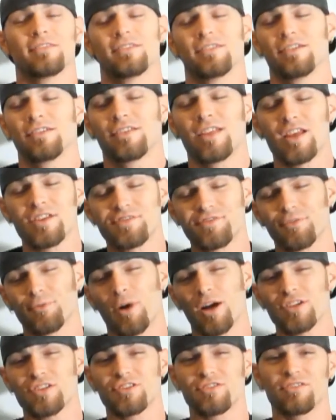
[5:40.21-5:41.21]
thanks for
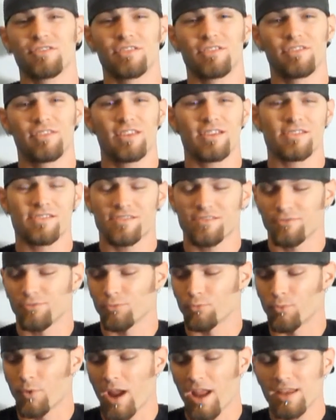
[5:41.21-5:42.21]
watching this
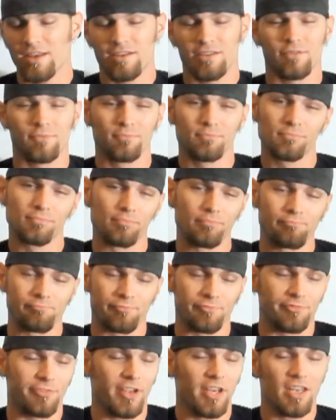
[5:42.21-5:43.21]
random
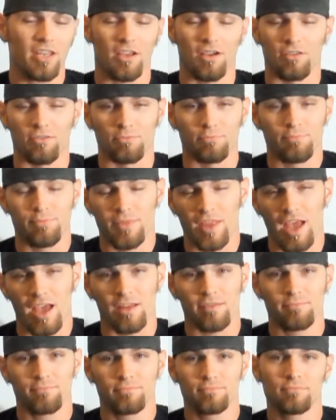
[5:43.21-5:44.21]
video that
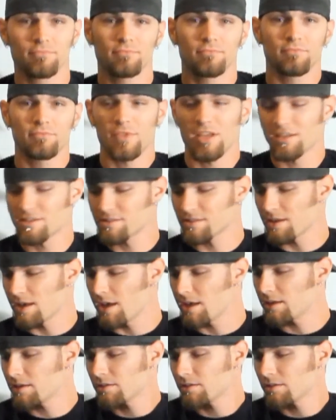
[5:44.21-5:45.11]
it's like